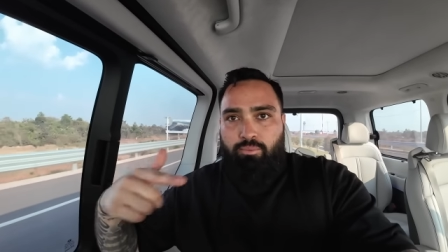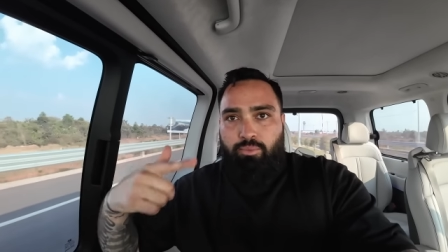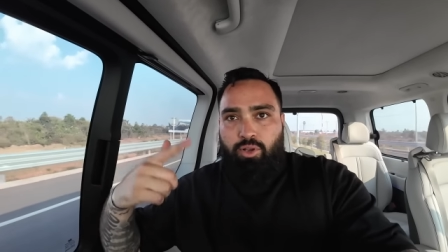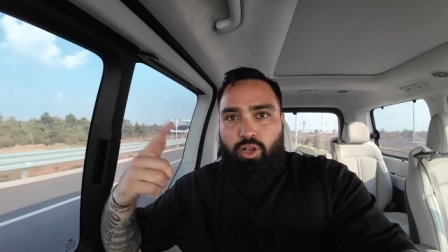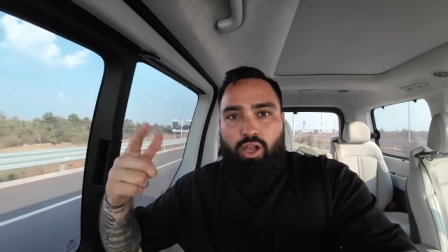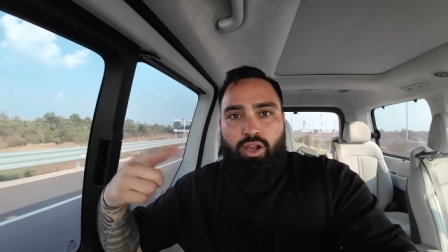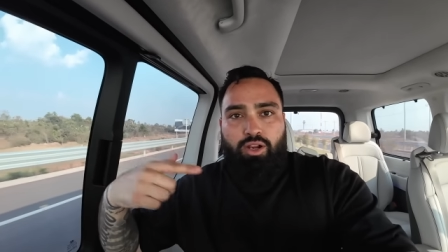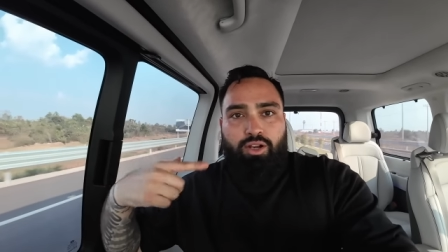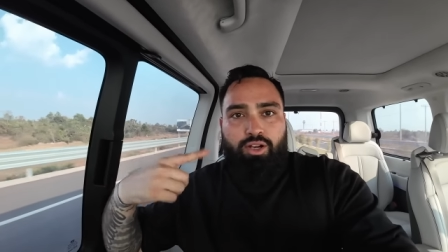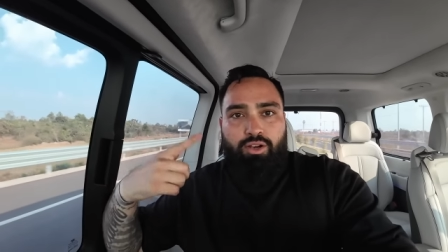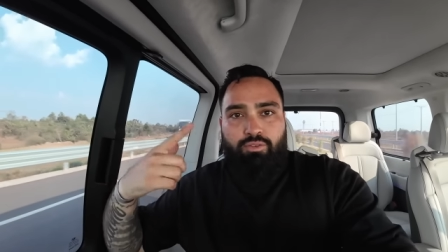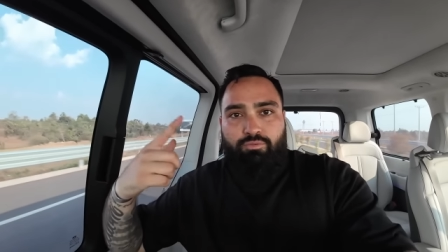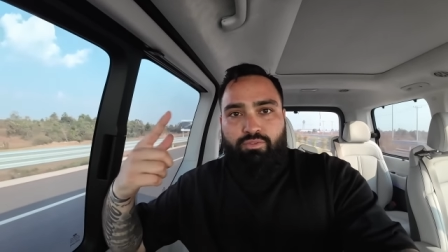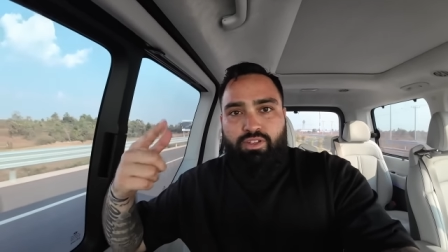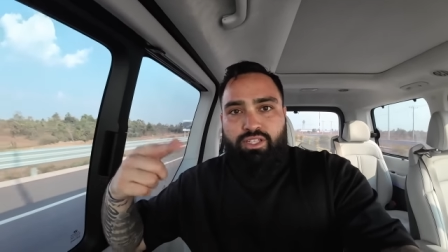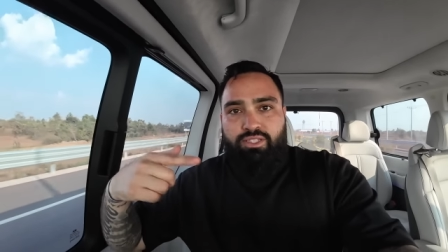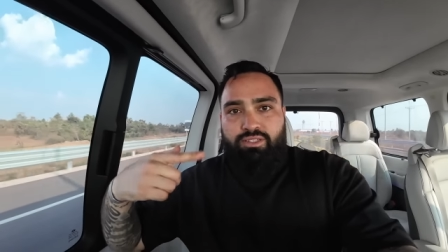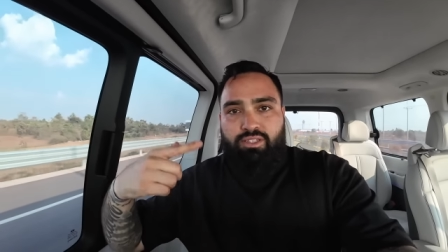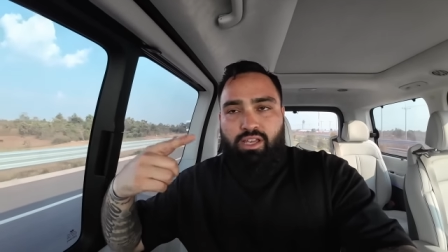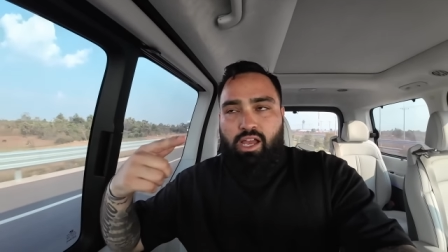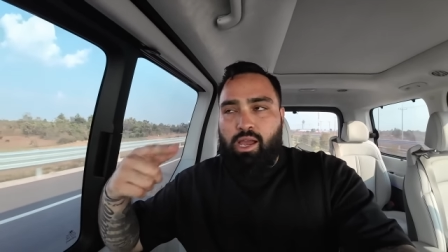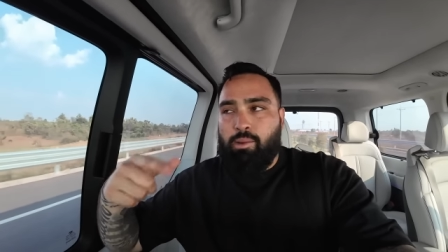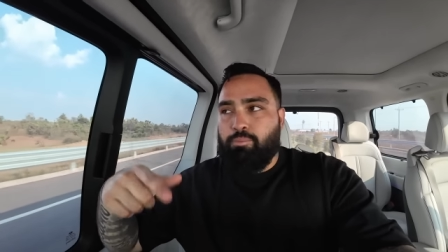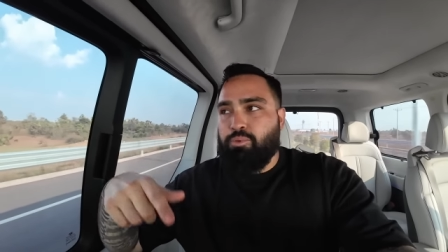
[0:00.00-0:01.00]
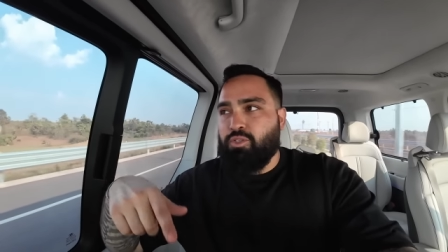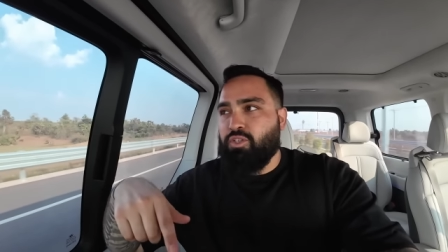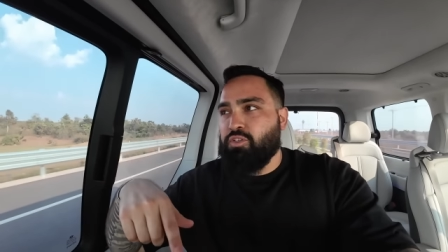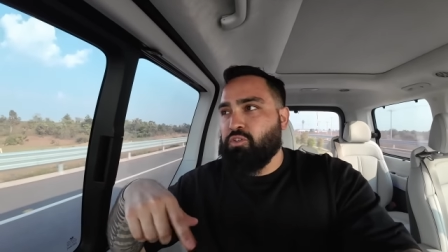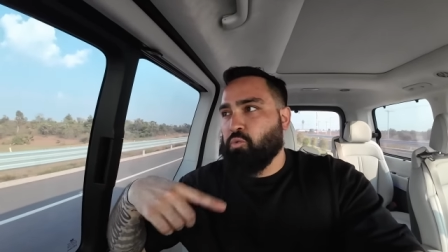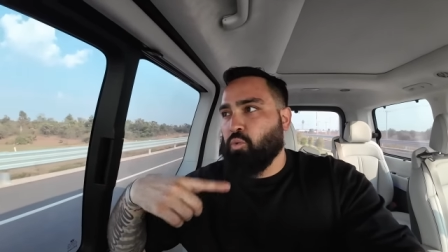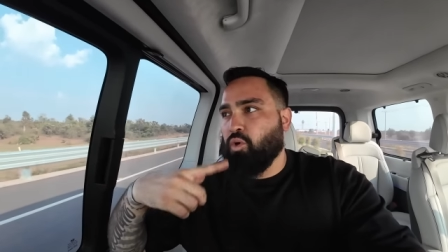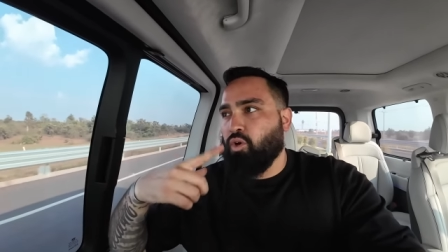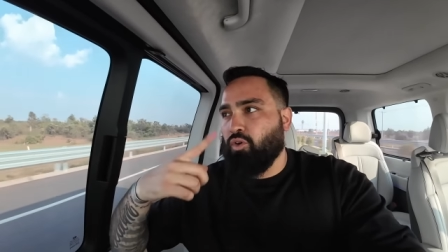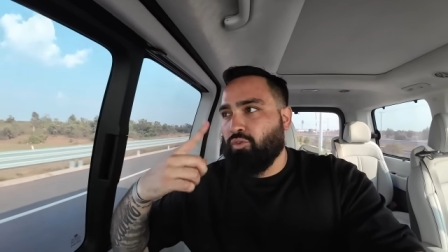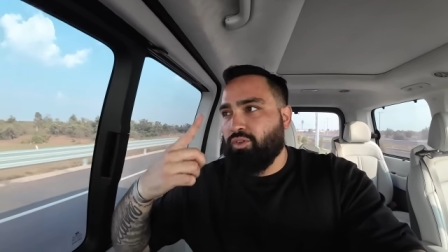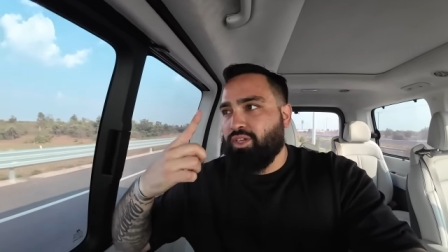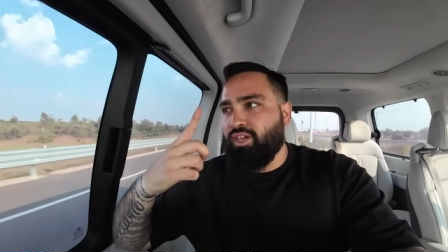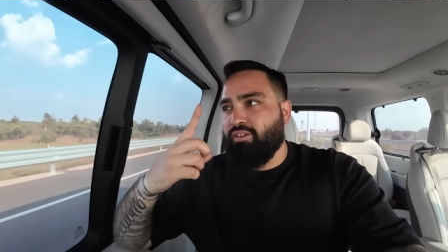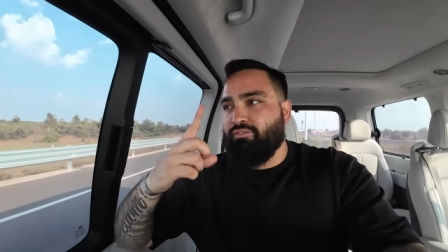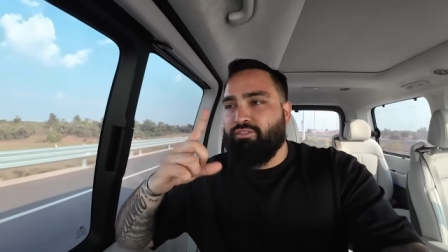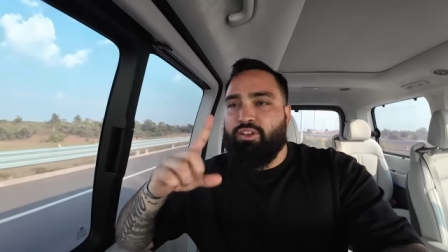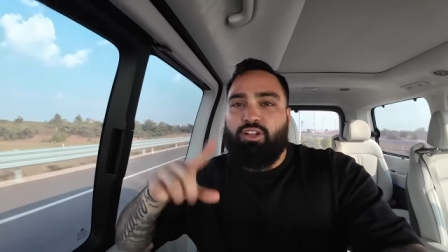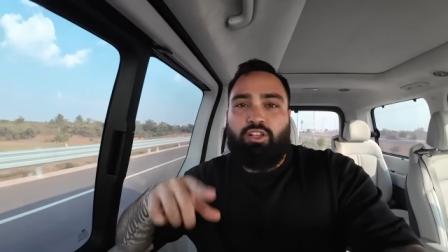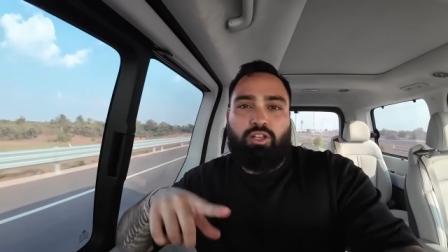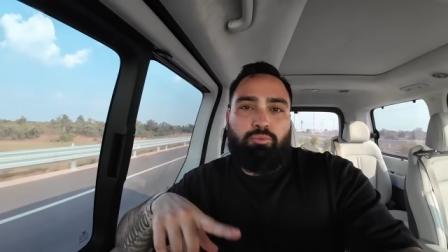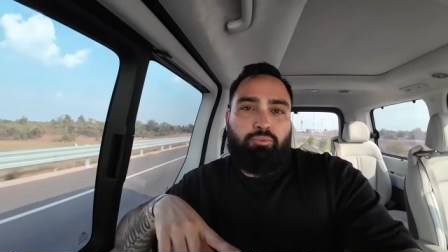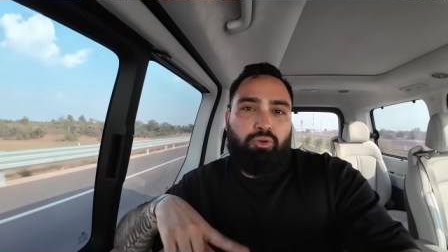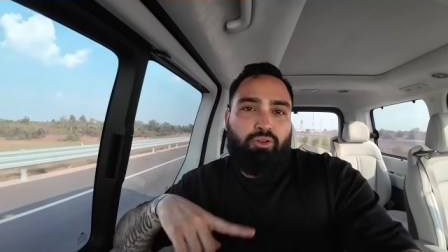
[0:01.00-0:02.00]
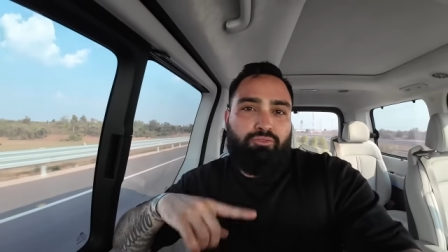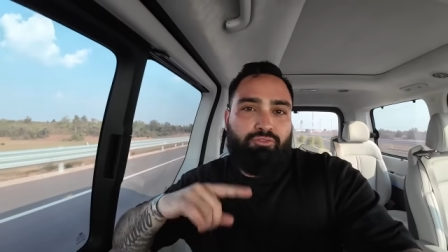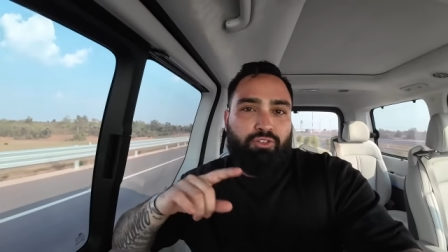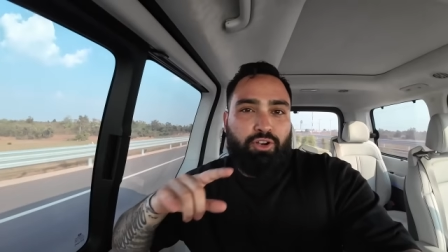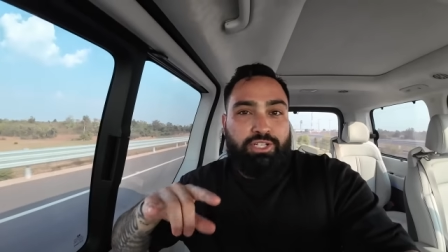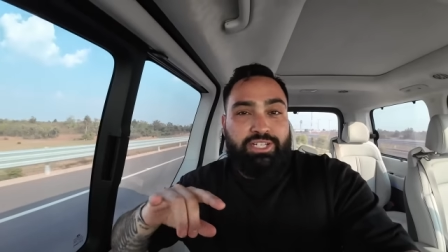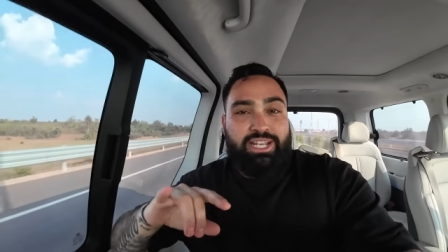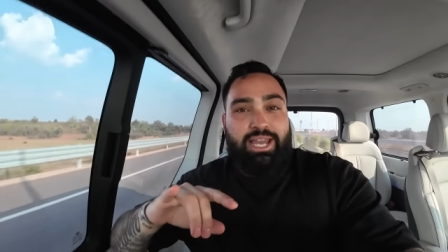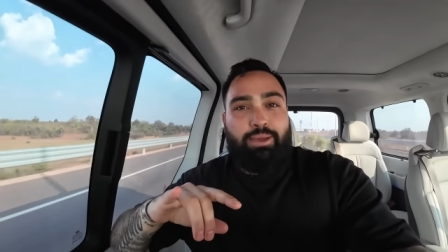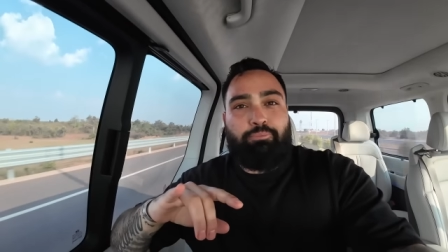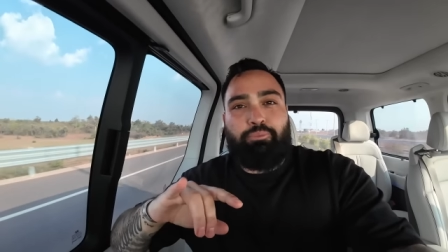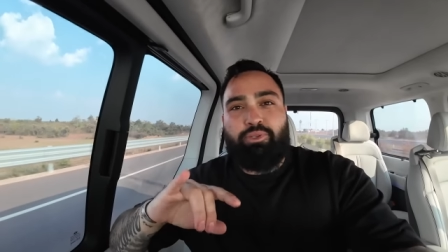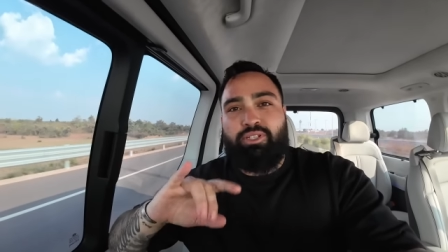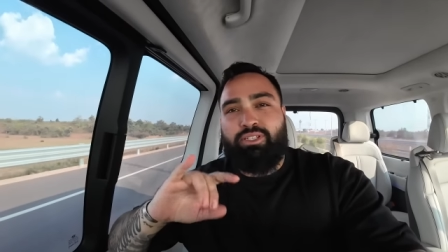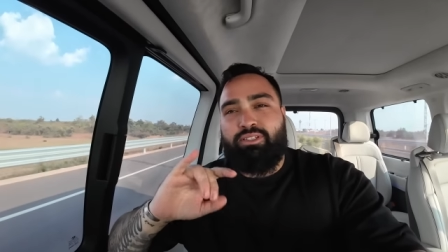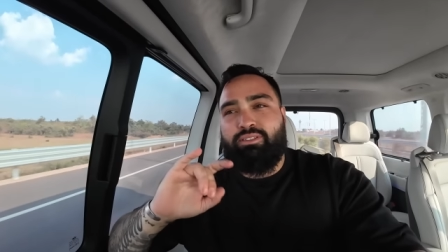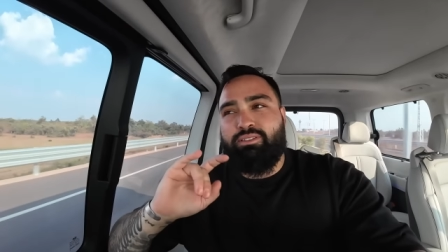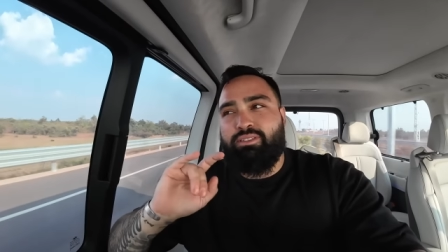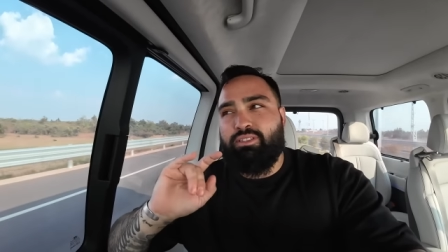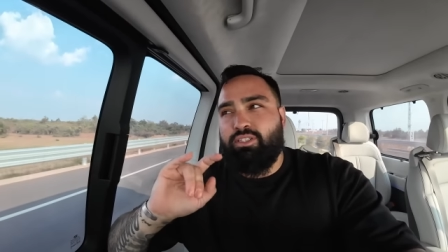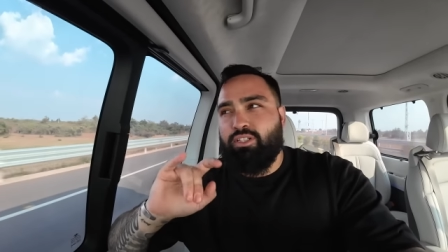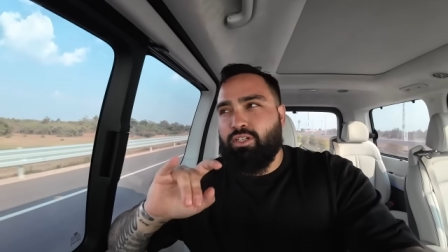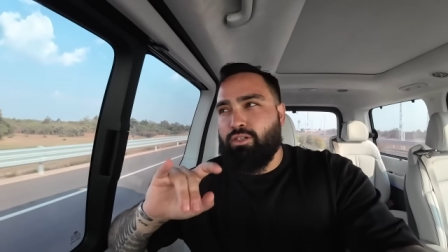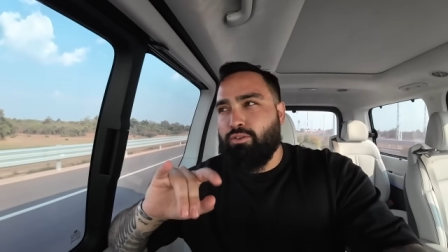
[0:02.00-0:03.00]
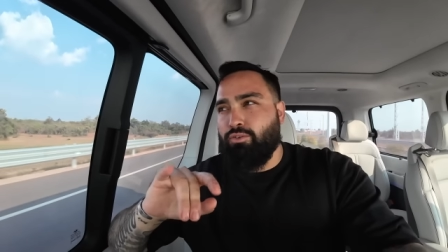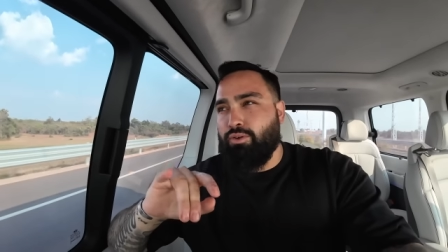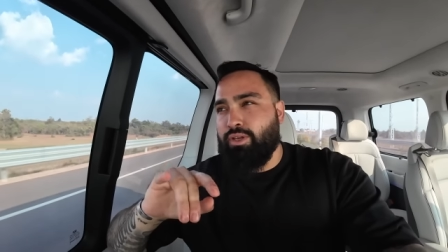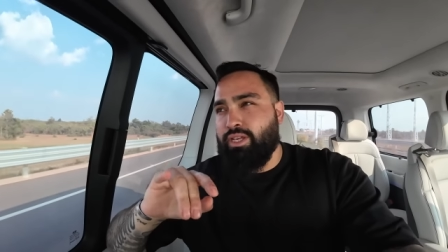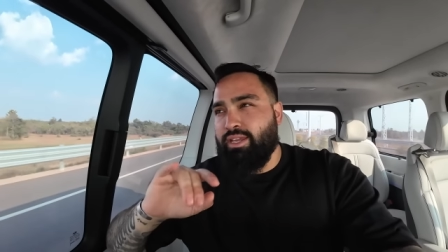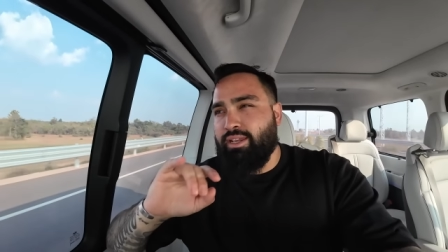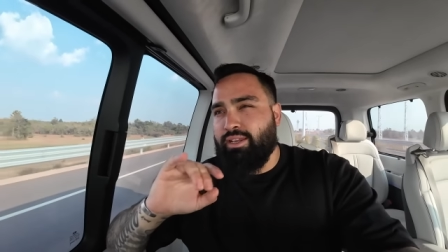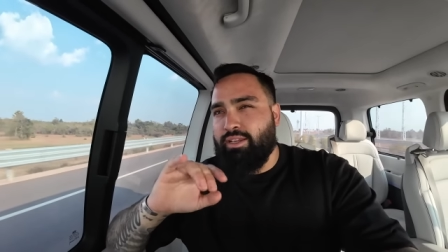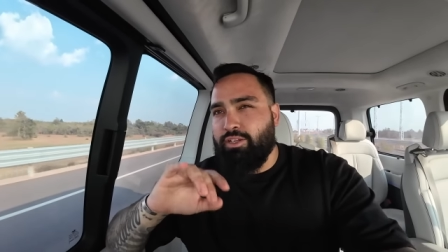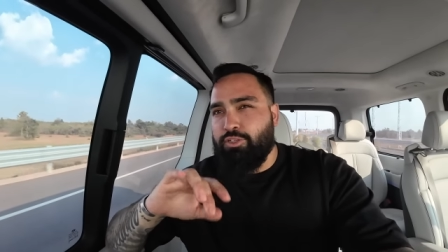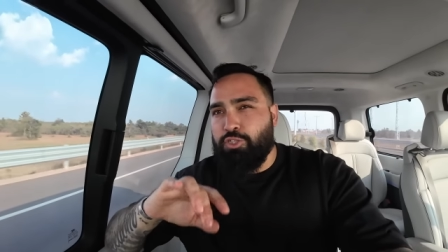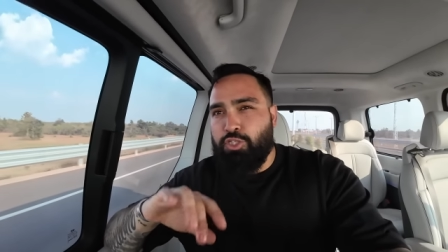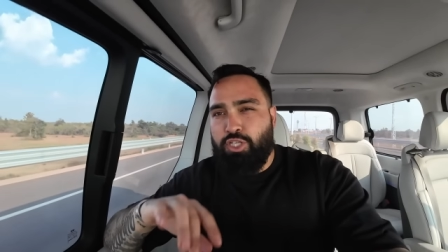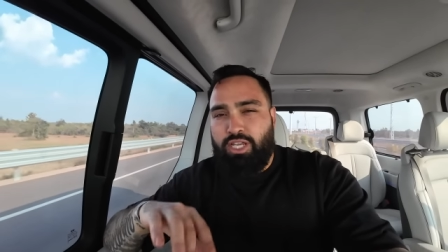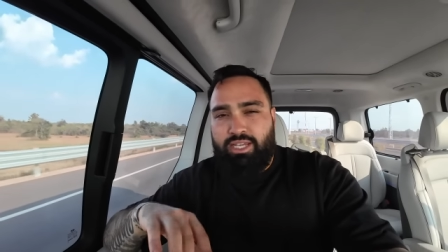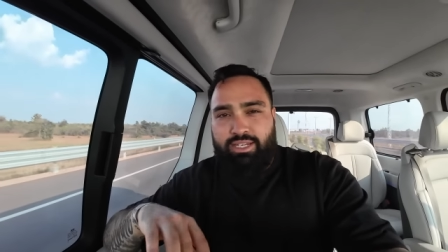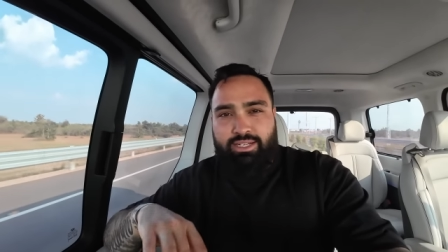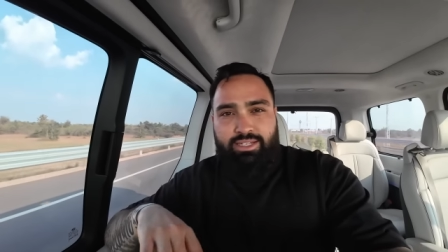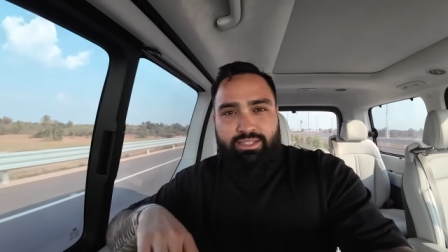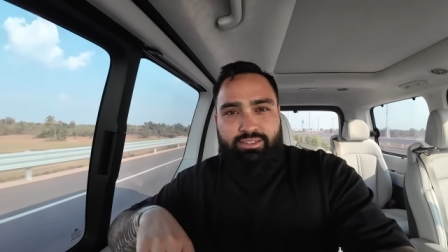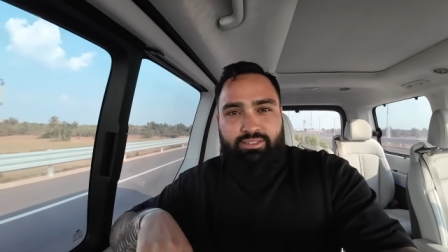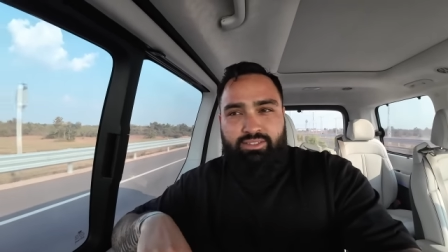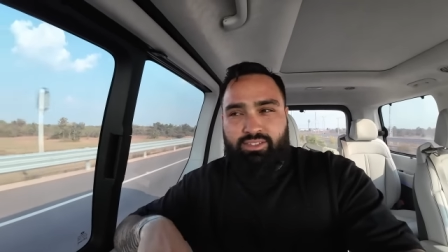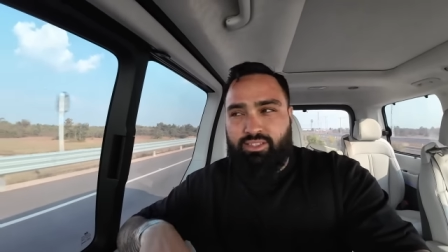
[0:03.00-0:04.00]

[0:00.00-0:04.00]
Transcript: longer visa options were only available for Japanese, Korean, and Chinese